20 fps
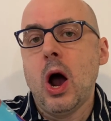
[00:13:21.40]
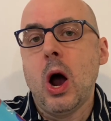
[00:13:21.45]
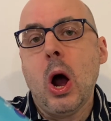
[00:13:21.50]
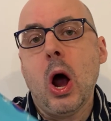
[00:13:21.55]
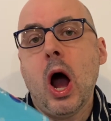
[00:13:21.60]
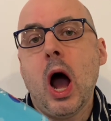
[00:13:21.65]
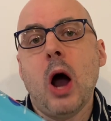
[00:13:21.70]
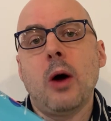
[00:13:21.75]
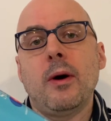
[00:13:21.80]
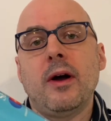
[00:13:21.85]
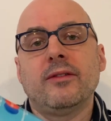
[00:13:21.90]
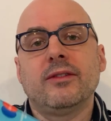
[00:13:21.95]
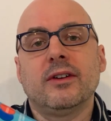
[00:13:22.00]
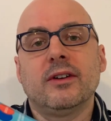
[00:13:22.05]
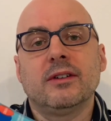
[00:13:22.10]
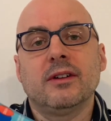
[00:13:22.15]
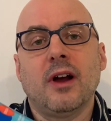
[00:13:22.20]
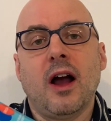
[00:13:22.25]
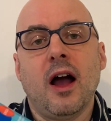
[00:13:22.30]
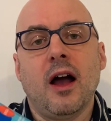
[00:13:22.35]

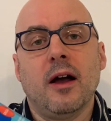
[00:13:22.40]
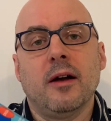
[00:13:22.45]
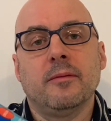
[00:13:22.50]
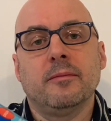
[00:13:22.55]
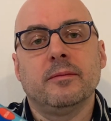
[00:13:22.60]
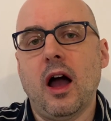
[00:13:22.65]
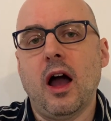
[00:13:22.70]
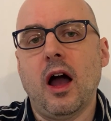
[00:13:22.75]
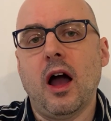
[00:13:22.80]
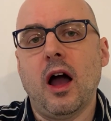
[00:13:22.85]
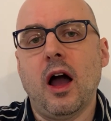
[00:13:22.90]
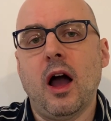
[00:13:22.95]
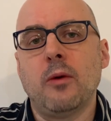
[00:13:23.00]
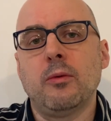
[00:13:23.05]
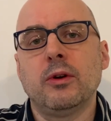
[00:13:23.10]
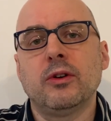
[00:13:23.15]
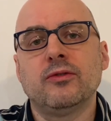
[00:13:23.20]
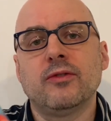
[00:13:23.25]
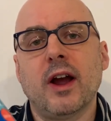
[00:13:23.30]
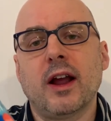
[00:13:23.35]
however, I
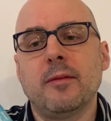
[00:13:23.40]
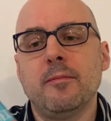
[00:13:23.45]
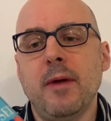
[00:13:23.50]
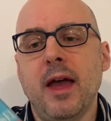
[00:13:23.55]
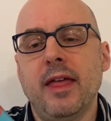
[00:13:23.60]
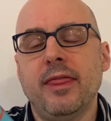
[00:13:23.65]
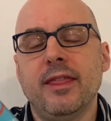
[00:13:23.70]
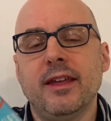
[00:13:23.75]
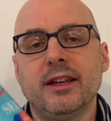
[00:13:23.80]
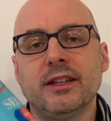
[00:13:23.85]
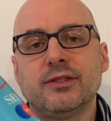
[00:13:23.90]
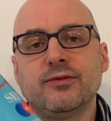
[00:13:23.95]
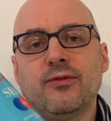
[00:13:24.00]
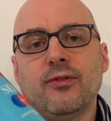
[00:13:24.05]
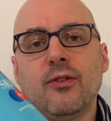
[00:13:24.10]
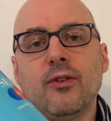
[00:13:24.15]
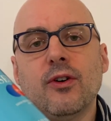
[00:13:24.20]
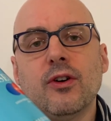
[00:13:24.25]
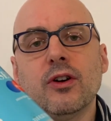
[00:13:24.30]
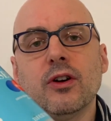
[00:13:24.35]
wouldn't recommend this
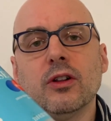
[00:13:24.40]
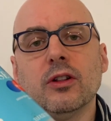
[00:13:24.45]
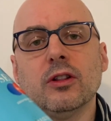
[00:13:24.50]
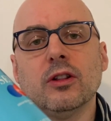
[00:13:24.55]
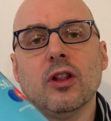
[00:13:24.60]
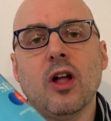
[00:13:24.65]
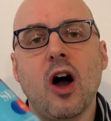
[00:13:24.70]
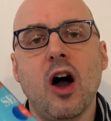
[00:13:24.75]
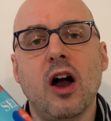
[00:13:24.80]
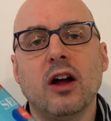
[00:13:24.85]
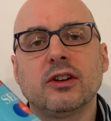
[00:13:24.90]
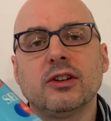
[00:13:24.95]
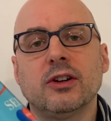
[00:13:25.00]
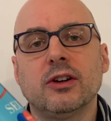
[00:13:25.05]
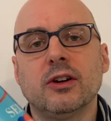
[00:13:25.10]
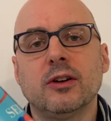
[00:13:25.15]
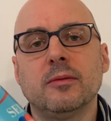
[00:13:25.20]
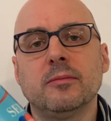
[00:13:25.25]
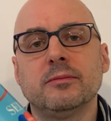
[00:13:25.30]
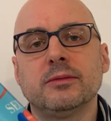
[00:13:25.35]
for
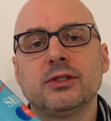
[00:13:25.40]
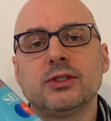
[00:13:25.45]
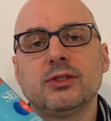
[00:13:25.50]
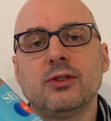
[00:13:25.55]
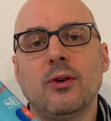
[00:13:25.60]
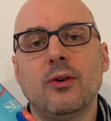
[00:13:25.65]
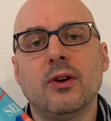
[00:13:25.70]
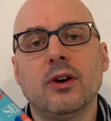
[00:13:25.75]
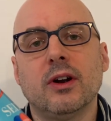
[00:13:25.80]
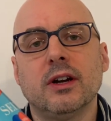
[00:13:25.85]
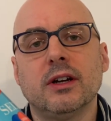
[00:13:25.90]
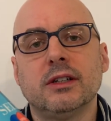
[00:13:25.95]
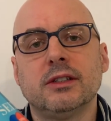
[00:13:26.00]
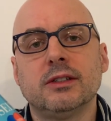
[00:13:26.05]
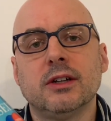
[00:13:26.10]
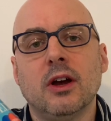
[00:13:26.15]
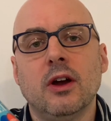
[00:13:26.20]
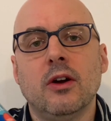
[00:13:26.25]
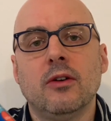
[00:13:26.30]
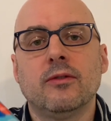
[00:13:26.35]
long-term storage.
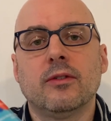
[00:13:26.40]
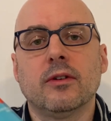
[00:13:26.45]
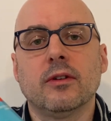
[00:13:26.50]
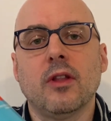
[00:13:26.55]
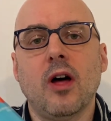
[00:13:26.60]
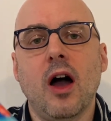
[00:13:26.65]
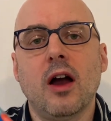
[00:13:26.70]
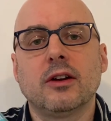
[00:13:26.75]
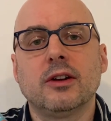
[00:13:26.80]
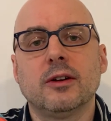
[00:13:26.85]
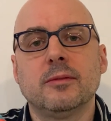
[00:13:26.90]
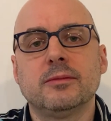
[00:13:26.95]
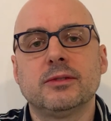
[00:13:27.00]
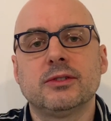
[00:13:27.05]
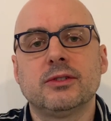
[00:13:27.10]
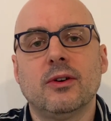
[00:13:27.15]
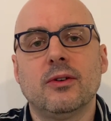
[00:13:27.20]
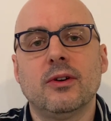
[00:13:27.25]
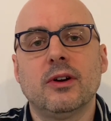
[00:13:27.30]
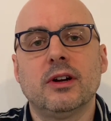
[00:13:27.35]
For long-term
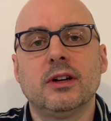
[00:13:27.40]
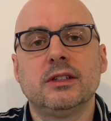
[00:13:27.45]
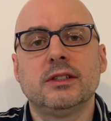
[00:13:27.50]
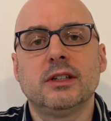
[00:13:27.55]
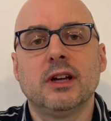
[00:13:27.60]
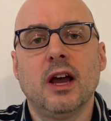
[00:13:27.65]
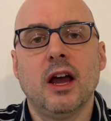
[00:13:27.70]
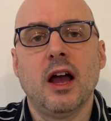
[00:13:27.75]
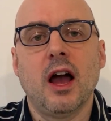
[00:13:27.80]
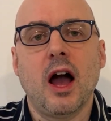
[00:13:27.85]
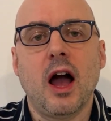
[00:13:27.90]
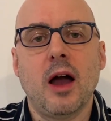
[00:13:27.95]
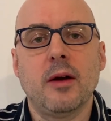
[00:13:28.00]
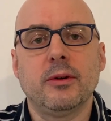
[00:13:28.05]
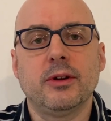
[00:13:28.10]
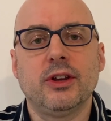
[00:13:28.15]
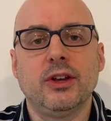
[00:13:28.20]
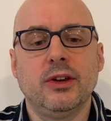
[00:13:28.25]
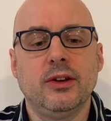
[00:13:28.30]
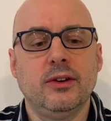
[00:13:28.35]
storage, I
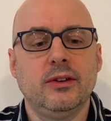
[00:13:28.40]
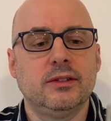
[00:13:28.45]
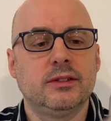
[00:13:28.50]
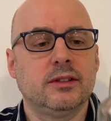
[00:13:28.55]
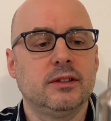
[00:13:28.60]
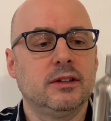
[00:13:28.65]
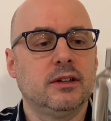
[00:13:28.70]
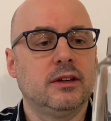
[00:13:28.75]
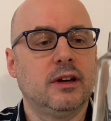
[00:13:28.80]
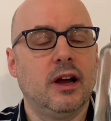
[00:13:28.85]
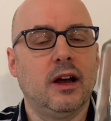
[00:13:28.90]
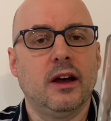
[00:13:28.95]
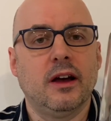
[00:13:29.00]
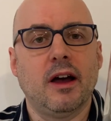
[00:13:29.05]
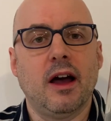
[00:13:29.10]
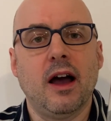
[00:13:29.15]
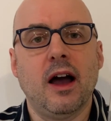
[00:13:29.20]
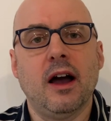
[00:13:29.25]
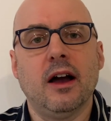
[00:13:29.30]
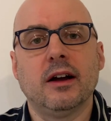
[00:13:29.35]
would use
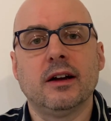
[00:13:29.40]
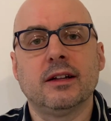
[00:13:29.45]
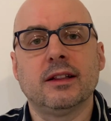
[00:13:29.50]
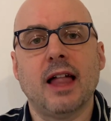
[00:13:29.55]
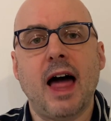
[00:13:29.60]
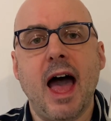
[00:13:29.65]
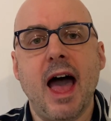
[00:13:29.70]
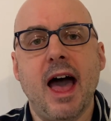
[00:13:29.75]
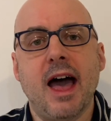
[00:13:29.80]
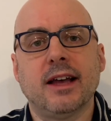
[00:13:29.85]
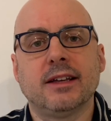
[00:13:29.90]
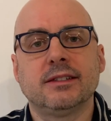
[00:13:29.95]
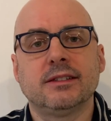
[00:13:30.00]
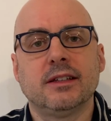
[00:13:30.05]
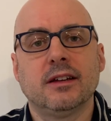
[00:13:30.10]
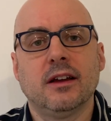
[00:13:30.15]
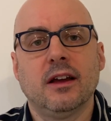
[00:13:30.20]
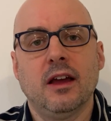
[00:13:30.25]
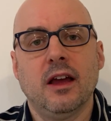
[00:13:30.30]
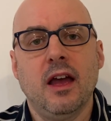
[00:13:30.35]
glass.
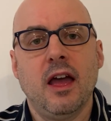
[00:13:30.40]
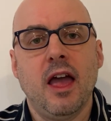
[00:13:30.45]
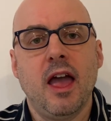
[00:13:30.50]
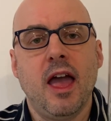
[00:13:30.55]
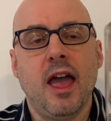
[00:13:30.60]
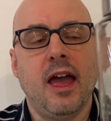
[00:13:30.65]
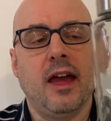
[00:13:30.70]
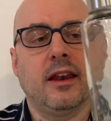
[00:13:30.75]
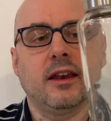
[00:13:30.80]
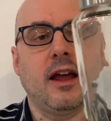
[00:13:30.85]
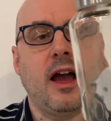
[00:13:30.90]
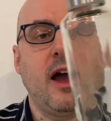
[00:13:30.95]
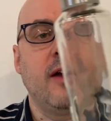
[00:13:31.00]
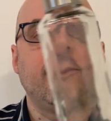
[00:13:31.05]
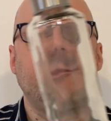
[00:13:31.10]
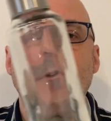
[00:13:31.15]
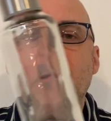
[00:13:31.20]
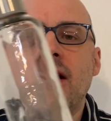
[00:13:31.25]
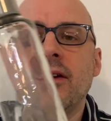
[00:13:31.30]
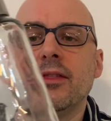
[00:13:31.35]
And I
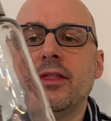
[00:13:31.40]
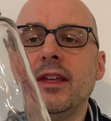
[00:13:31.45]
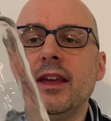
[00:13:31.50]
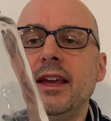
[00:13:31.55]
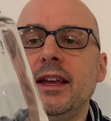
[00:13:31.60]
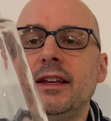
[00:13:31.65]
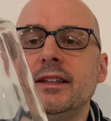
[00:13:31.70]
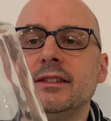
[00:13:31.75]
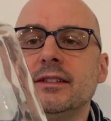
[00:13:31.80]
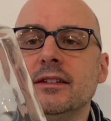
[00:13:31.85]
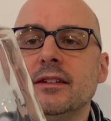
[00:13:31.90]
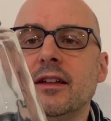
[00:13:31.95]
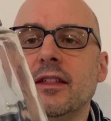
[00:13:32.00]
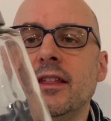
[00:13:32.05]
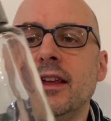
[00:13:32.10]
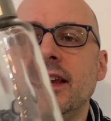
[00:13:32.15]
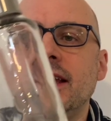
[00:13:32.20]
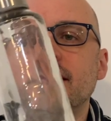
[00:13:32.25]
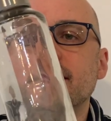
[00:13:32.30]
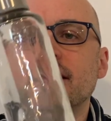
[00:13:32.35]
found
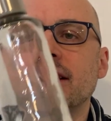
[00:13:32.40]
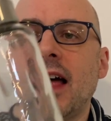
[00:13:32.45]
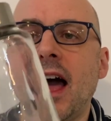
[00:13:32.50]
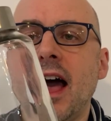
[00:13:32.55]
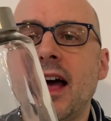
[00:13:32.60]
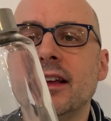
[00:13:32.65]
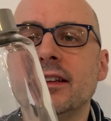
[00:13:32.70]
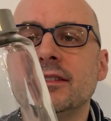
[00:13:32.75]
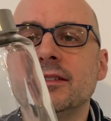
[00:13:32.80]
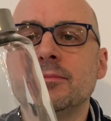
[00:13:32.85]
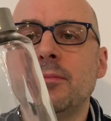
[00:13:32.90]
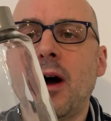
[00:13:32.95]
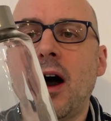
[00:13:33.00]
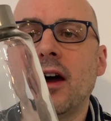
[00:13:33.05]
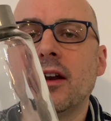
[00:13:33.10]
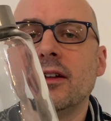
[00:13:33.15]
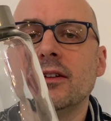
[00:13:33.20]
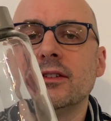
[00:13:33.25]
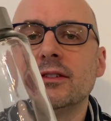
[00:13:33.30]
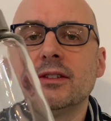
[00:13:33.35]
these glass
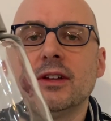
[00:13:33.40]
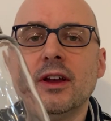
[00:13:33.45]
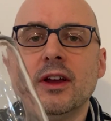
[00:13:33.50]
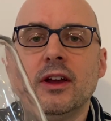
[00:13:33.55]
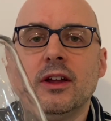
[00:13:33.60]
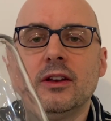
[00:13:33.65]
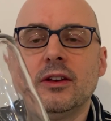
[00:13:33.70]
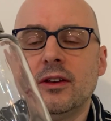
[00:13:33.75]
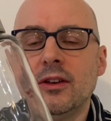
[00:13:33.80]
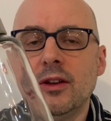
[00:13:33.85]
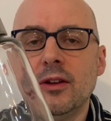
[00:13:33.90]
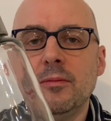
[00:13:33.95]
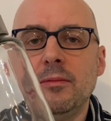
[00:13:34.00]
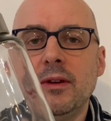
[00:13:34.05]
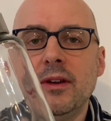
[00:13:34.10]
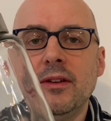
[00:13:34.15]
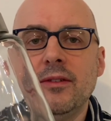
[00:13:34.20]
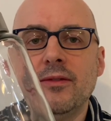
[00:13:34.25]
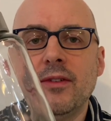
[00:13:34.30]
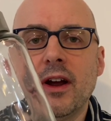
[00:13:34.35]
bottles to
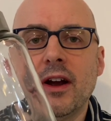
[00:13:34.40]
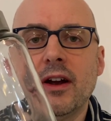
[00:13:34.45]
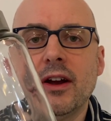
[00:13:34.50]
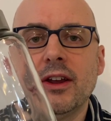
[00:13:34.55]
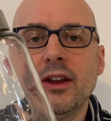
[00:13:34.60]
be very